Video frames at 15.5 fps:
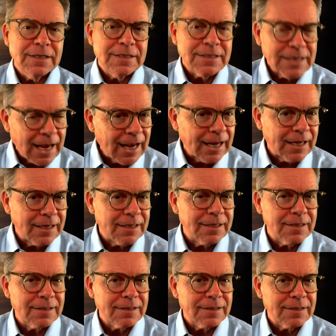
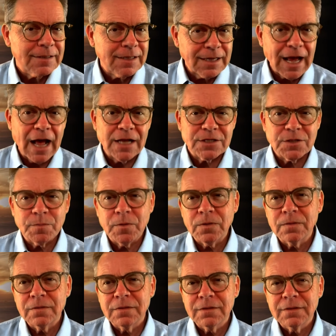take the
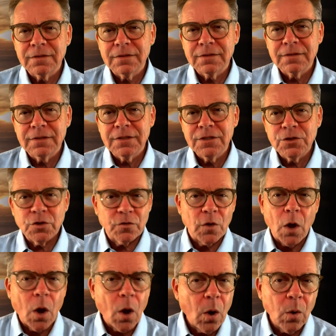gospel to the
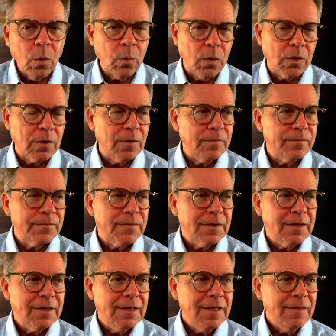whole world,
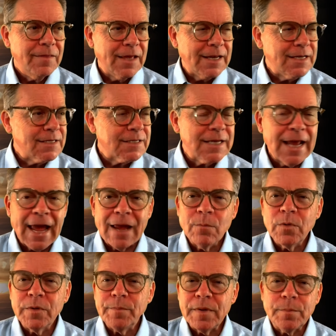that his name
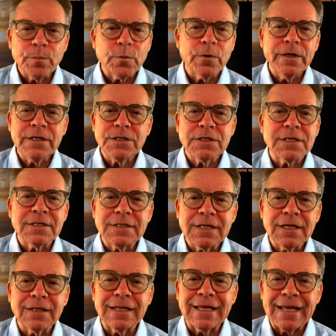would be preached
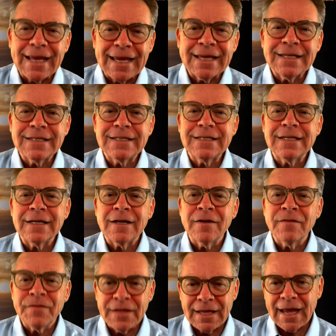until the end
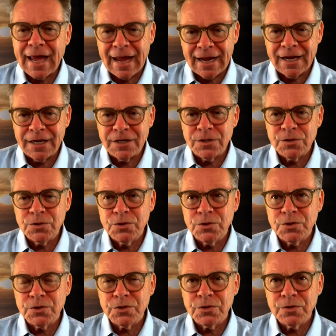of the
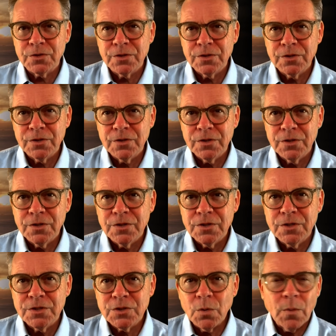age.
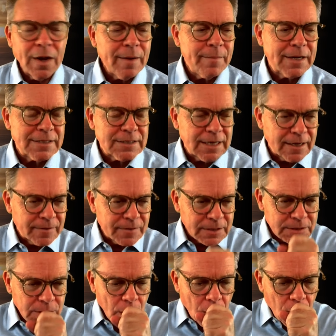So why am I saying this?